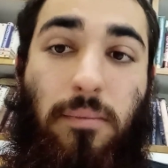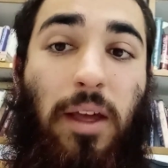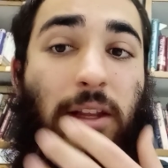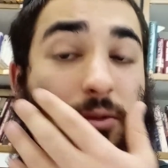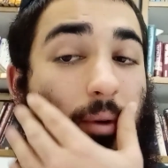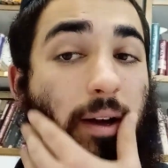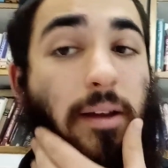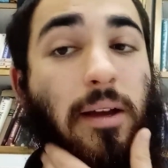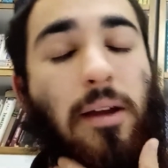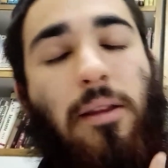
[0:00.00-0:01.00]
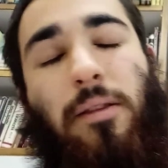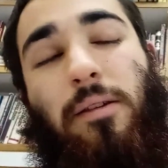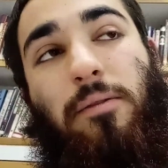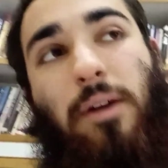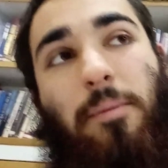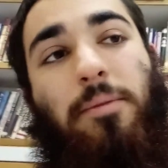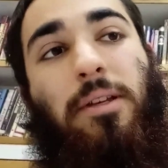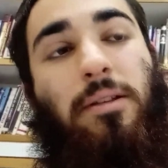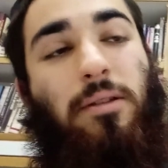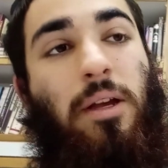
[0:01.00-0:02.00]
And that's why the Rambam
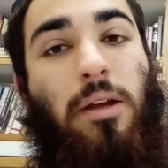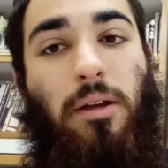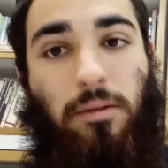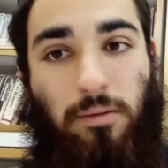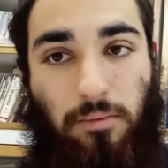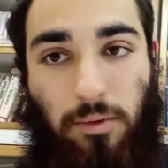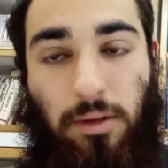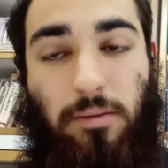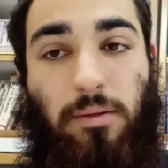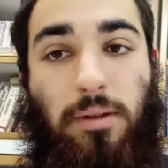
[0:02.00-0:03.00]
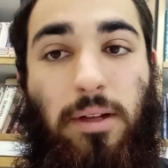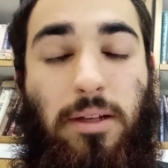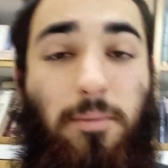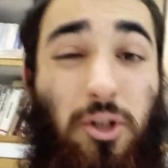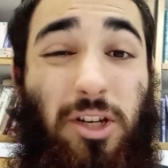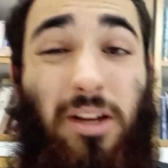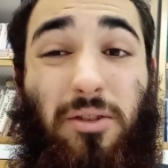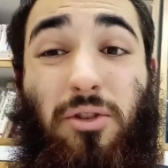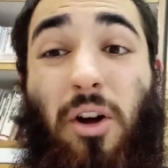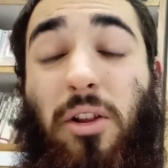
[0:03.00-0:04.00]
says, when there's a Mashiach,
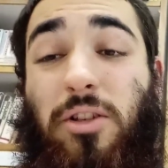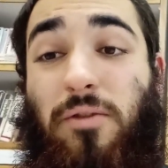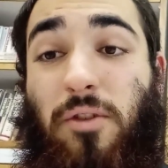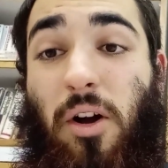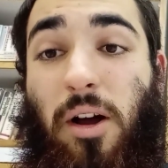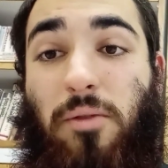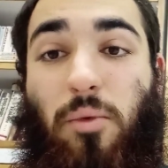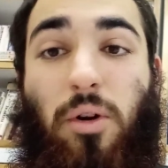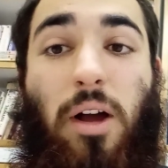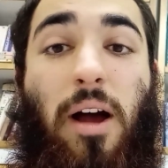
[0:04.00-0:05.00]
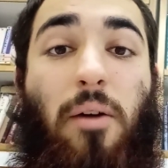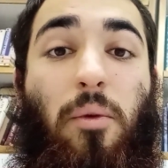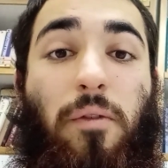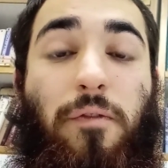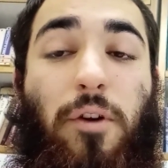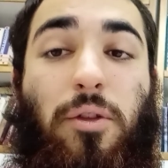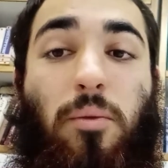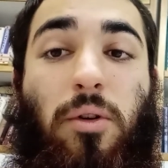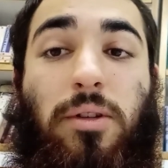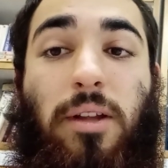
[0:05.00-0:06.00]
knowledge of God will fill the
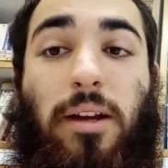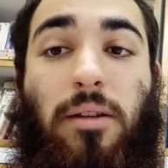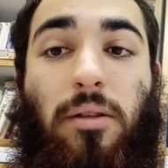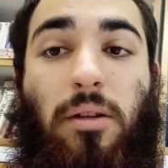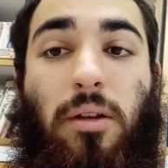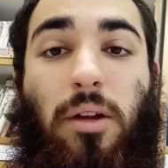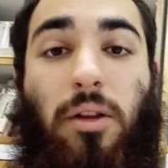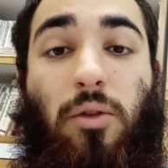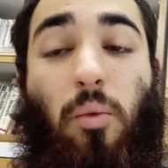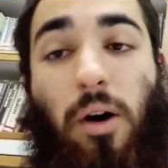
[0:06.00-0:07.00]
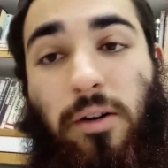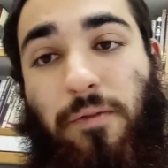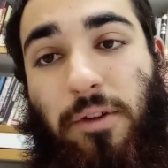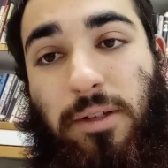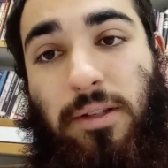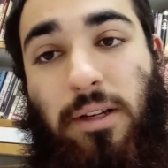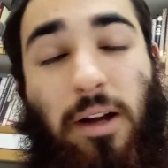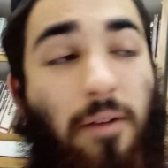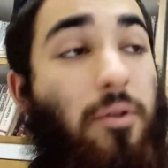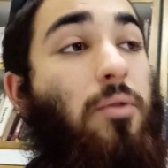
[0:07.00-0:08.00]
world like the water fills the sea,
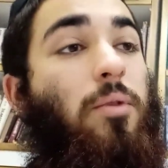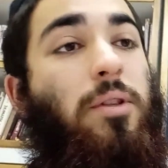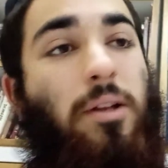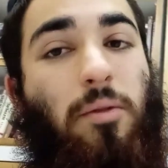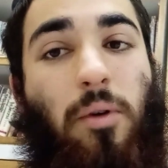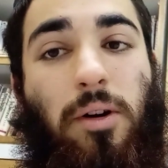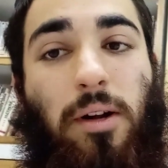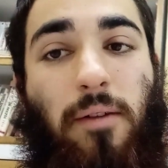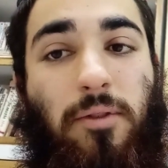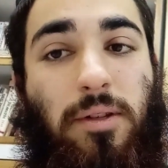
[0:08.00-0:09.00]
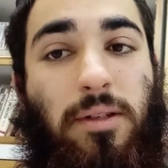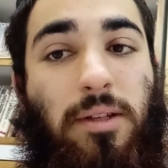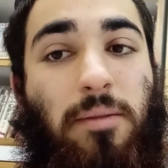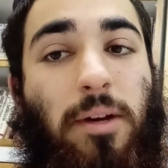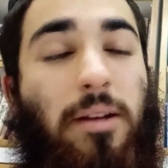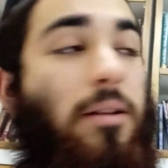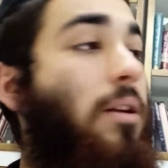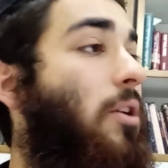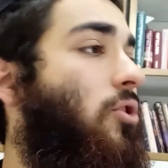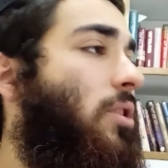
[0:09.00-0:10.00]
cover the world like the water covers the seabed.
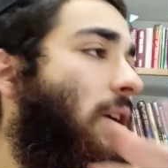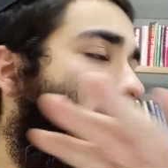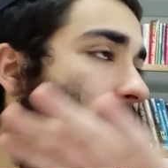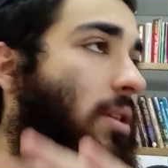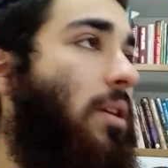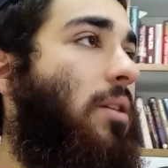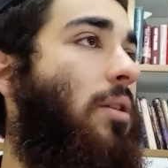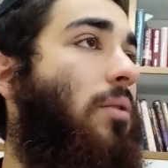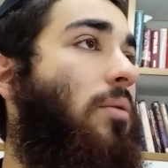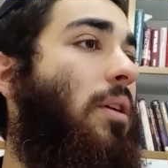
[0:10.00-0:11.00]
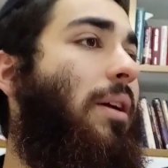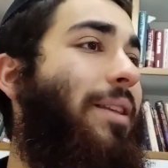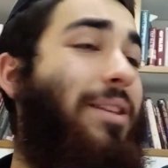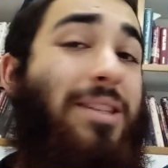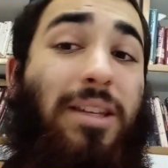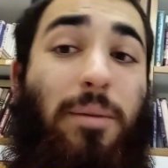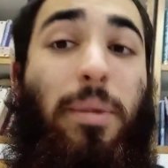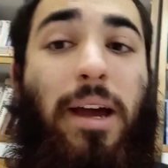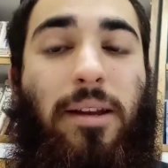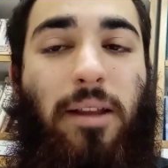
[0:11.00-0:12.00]
Just like you see, the
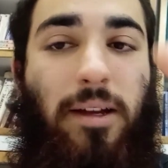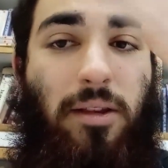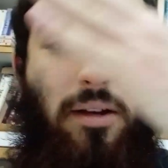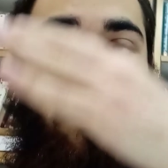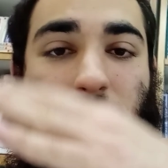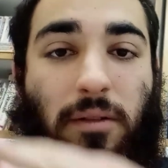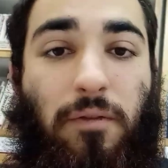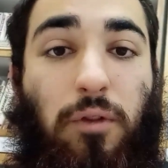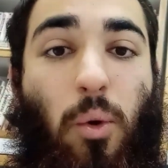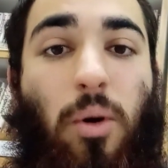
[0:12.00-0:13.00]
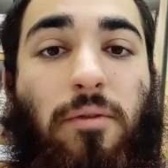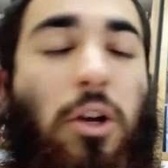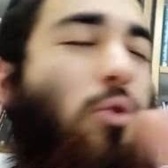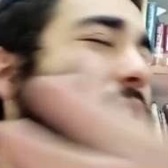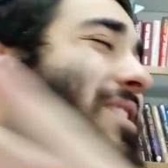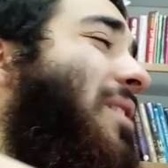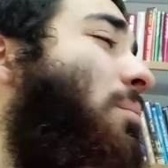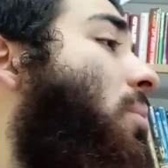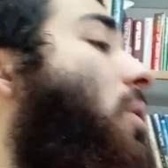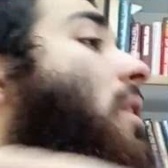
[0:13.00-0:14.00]
seabed, like the floor of the ocean is
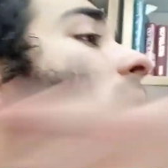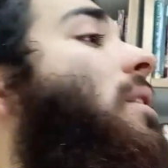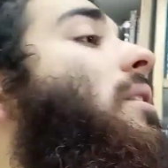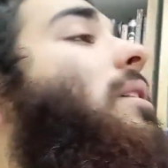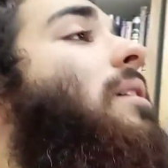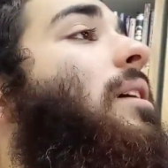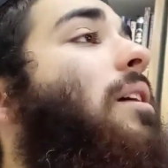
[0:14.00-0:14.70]
completely